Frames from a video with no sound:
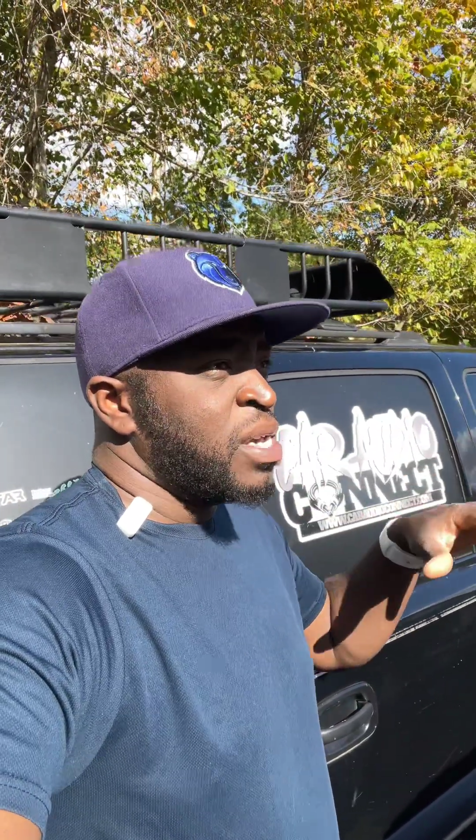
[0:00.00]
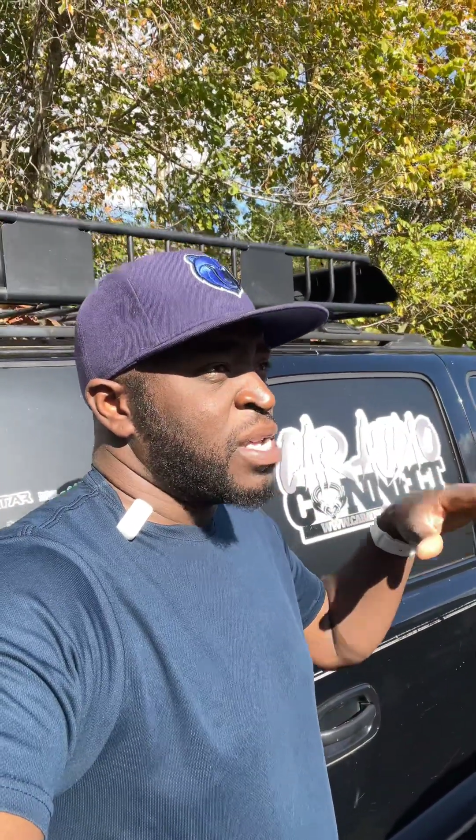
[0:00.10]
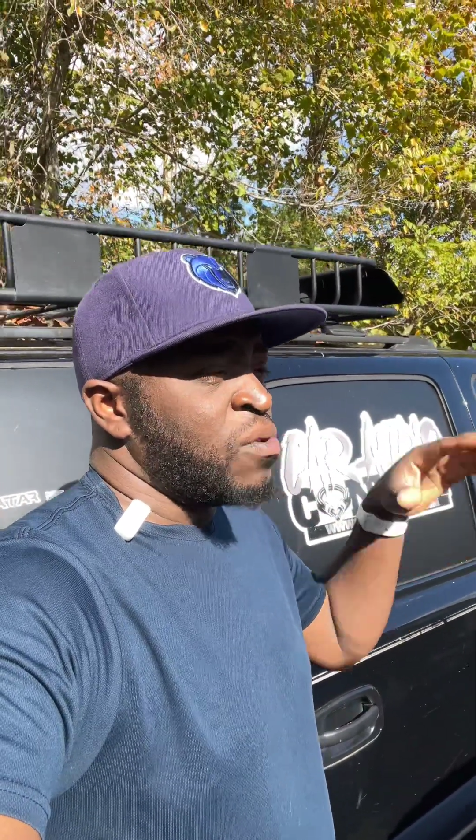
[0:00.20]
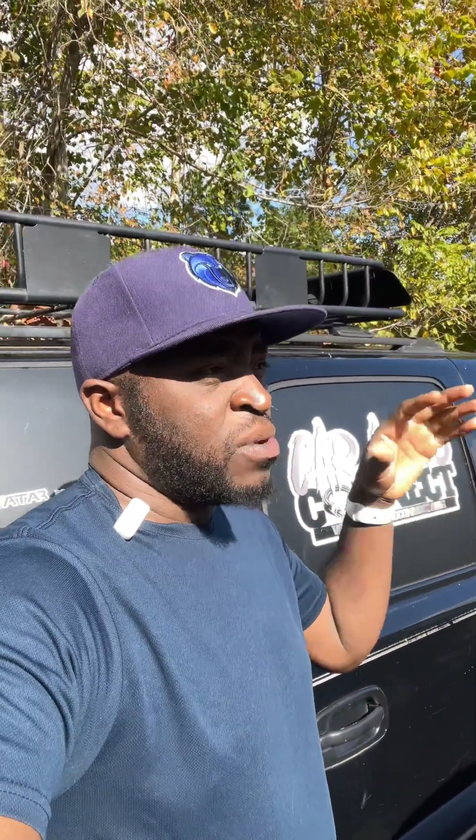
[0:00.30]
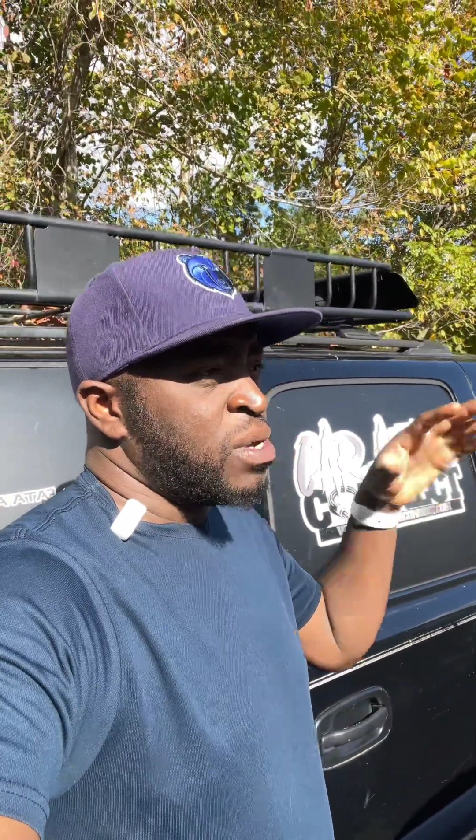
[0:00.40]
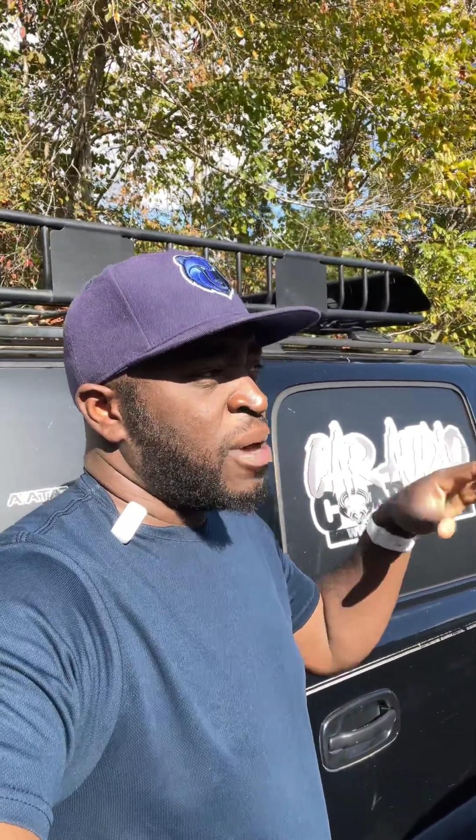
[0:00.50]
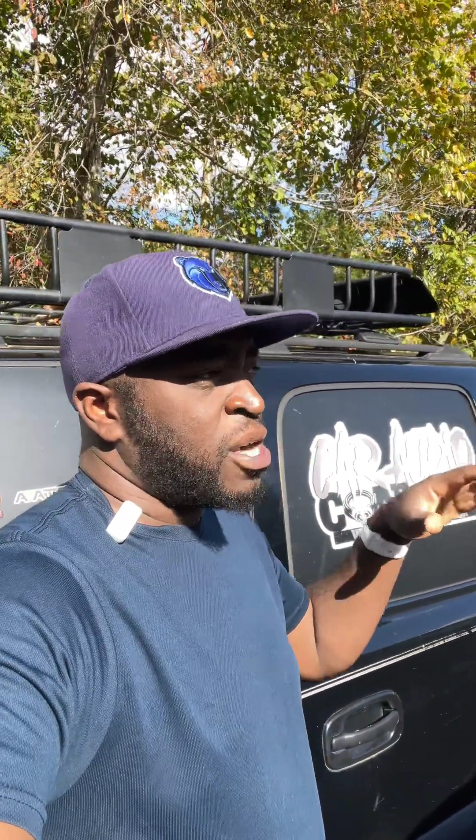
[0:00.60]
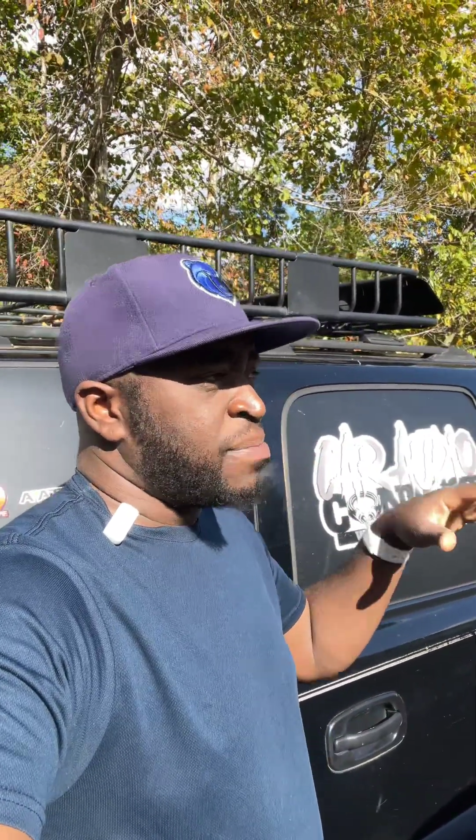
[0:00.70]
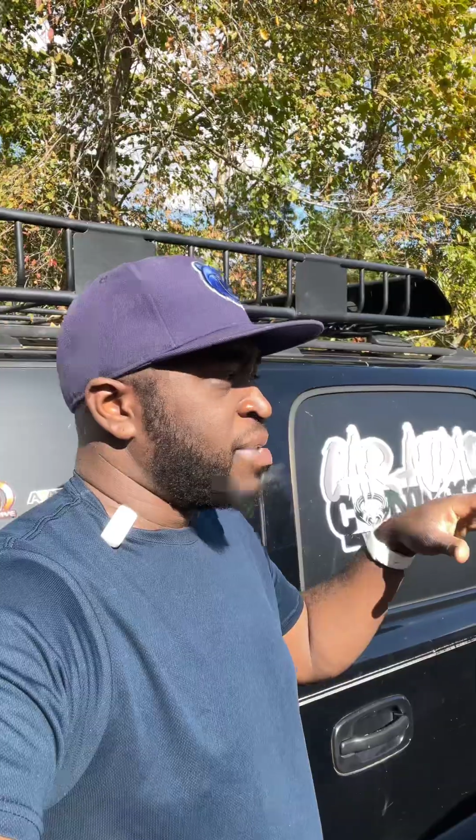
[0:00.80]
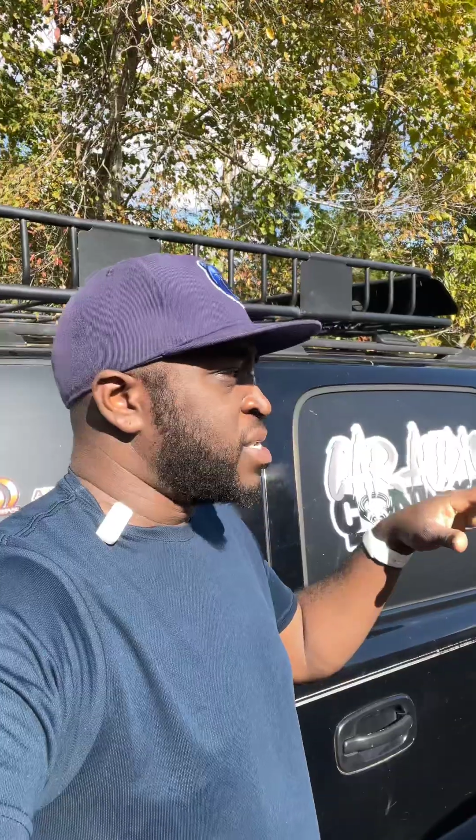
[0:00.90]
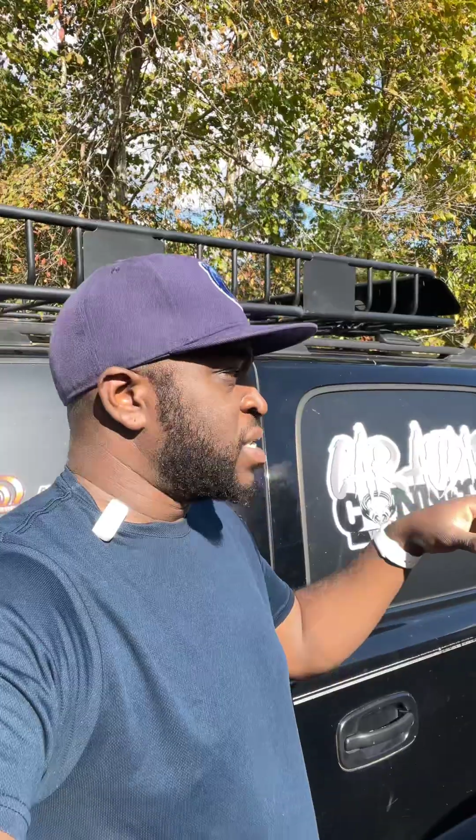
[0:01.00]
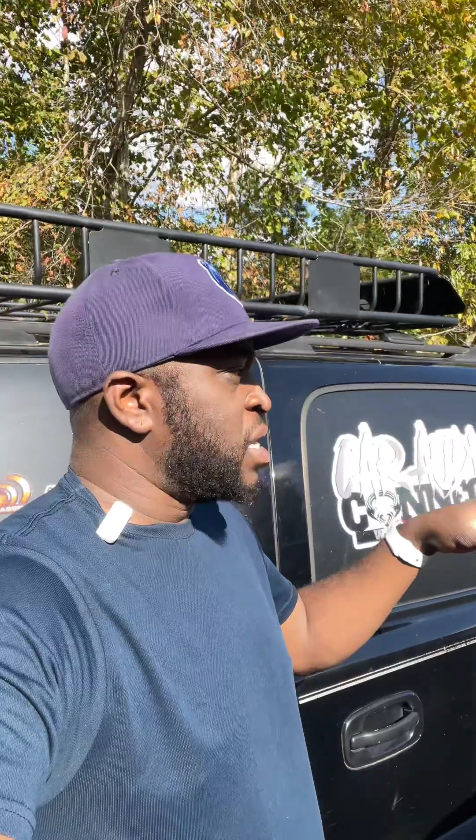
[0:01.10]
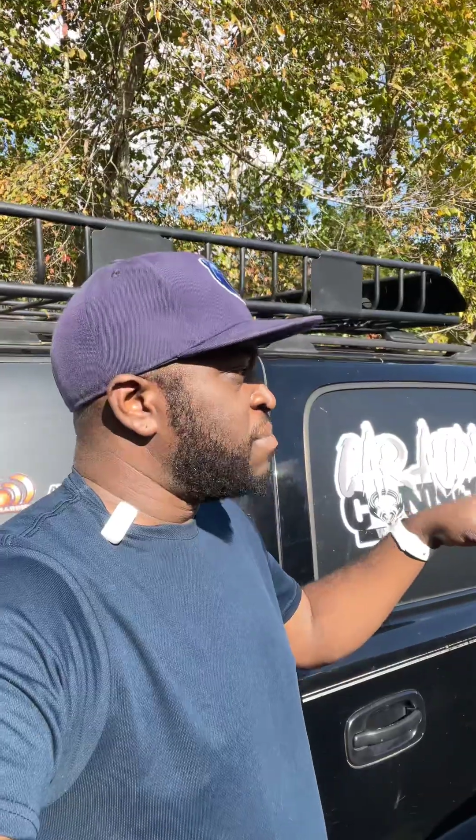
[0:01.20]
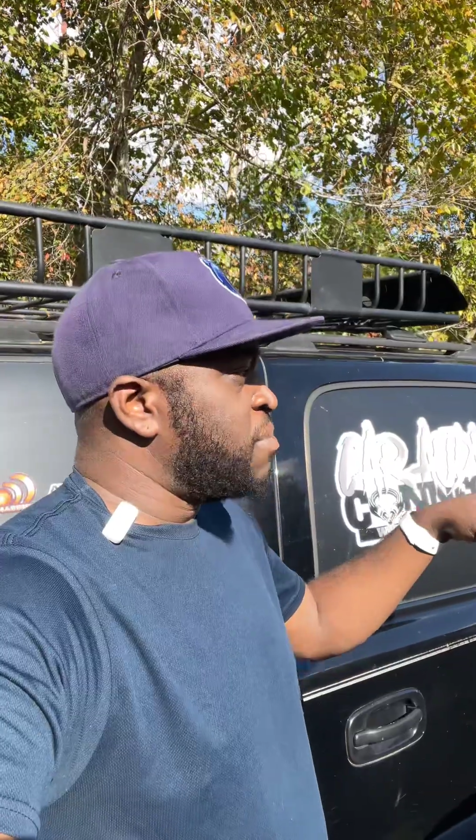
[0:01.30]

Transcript: and I wanted them all to be the same.